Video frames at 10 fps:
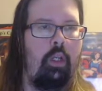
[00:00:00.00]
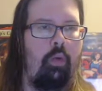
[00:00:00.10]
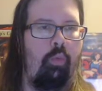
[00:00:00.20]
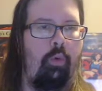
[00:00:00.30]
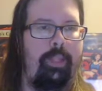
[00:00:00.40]

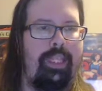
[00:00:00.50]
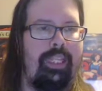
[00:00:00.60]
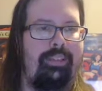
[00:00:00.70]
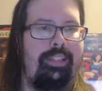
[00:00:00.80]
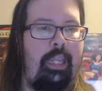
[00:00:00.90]
will be
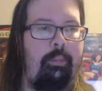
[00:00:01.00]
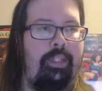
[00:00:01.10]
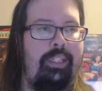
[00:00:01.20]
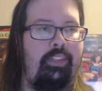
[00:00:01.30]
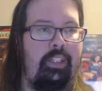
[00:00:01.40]
that same
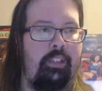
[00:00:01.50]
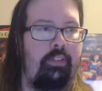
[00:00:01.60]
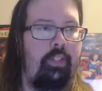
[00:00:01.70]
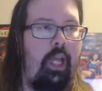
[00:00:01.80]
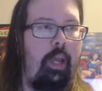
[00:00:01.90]

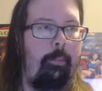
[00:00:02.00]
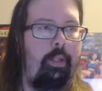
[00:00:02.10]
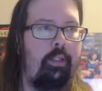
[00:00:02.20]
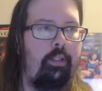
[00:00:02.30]
distance up.